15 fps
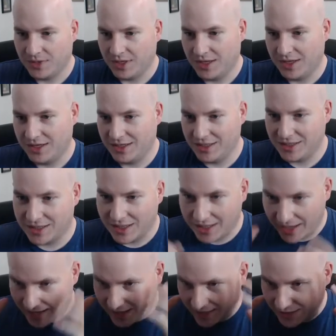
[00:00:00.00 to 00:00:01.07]
And he kind
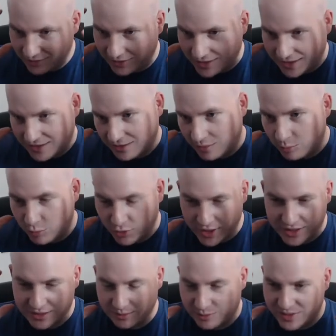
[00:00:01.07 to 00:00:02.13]
of had like a
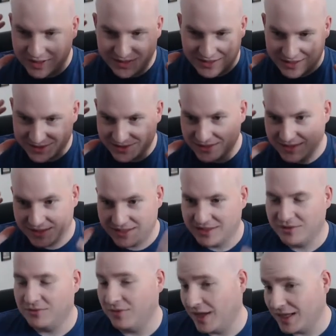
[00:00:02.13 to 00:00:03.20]
break, a PTSD
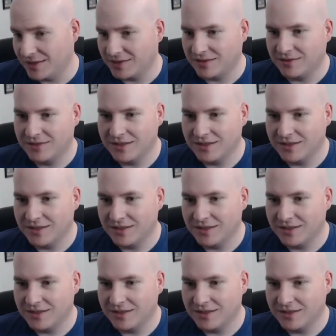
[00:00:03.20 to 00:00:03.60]
event.